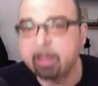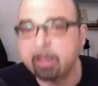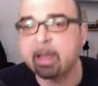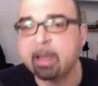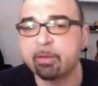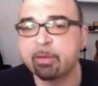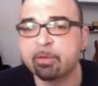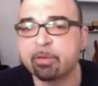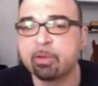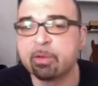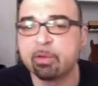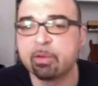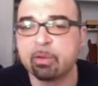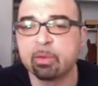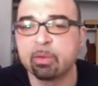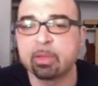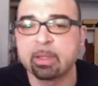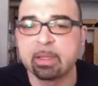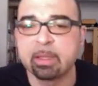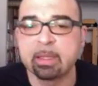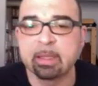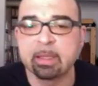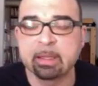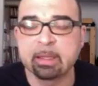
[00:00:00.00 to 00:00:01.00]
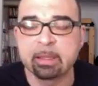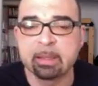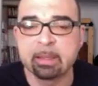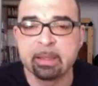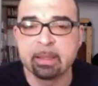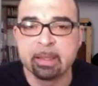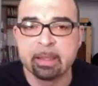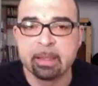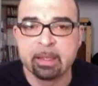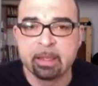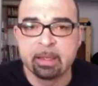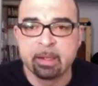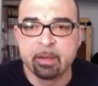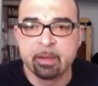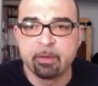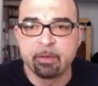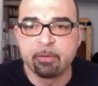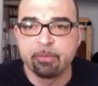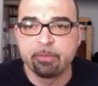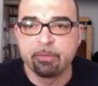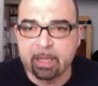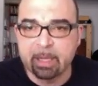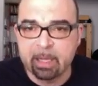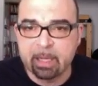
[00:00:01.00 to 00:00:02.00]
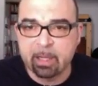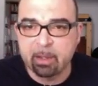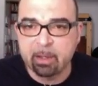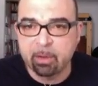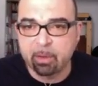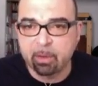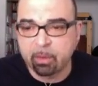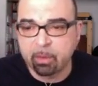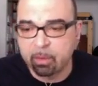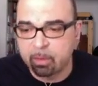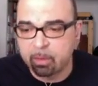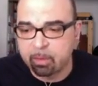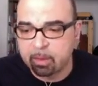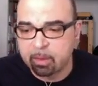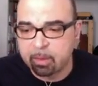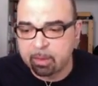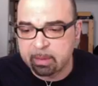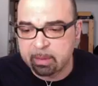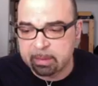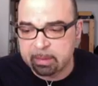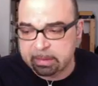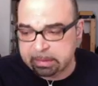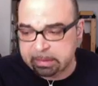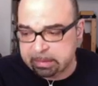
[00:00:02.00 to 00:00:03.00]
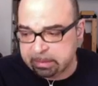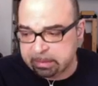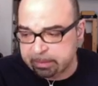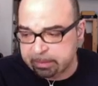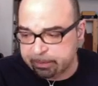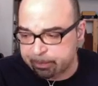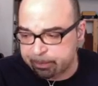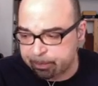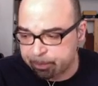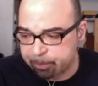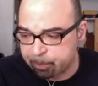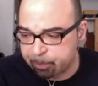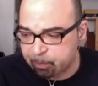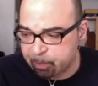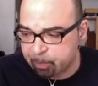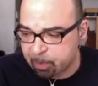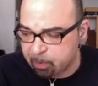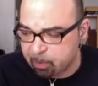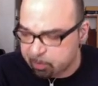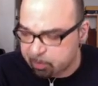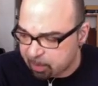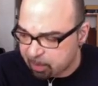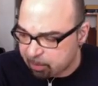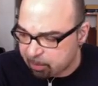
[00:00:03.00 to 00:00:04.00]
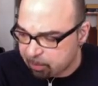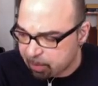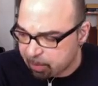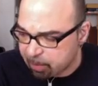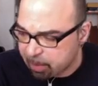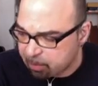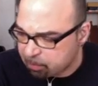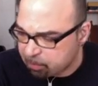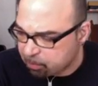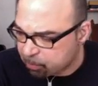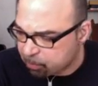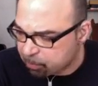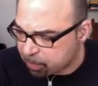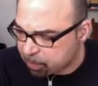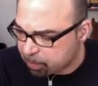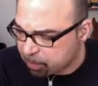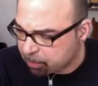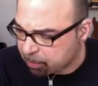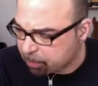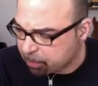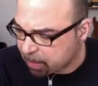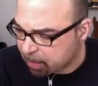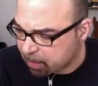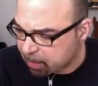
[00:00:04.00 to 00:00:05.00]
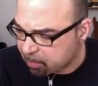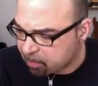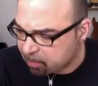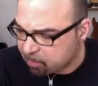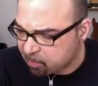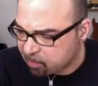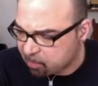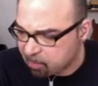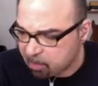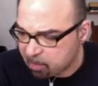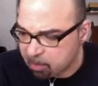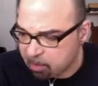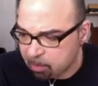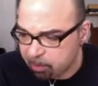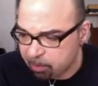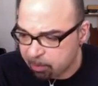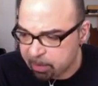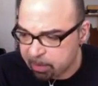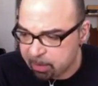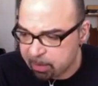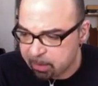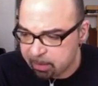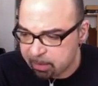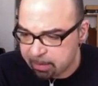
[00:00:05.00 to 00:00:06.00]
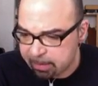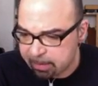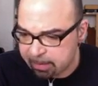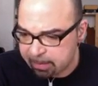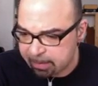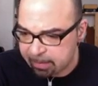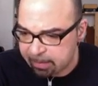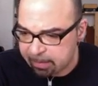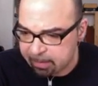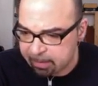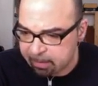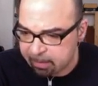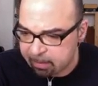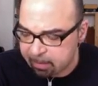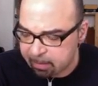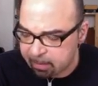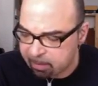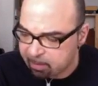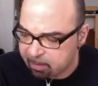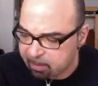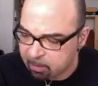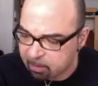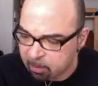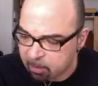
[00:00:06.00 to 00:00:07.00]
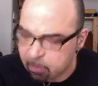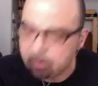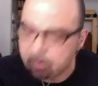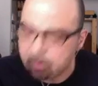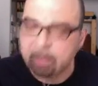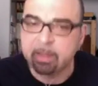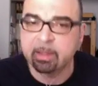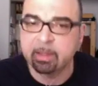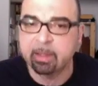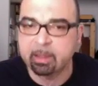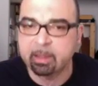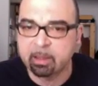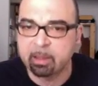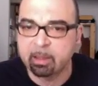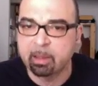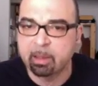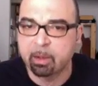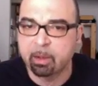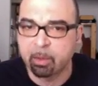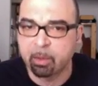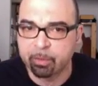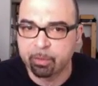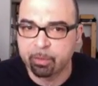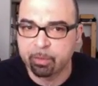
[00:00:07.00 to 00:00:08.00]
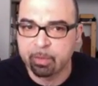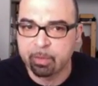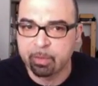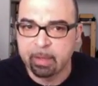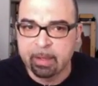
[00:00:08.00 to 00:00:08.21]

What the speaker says: have to do another video because I tried to recreate the setup here, and I didn't quite get close.